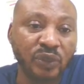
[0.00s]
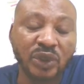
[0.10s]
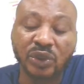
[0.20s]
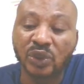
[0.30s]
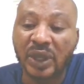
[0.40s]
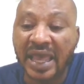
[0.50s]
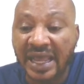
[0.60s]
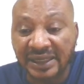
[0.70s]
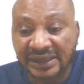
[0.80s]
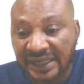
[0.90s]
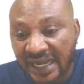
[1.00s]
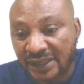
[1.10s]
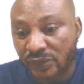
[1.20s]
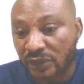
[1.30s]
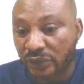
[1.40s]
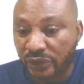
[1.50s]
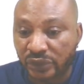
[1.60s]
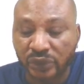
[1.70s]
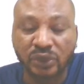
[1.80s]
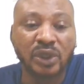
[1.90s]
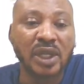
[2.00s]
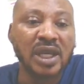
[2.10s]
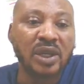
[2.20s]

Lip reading: we go to any site we want to go to,